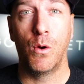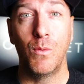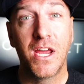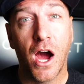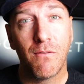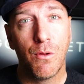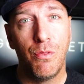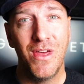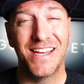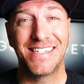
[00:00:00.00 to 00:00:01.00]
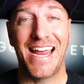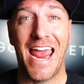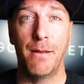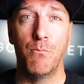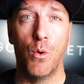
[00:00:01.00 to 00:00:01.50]
we cover this
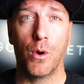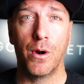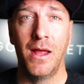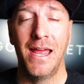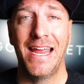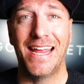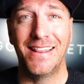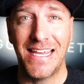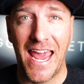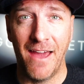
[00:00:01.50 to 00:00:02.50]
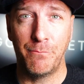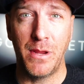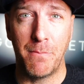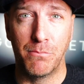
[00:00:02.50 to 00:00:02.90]
and more in the FBA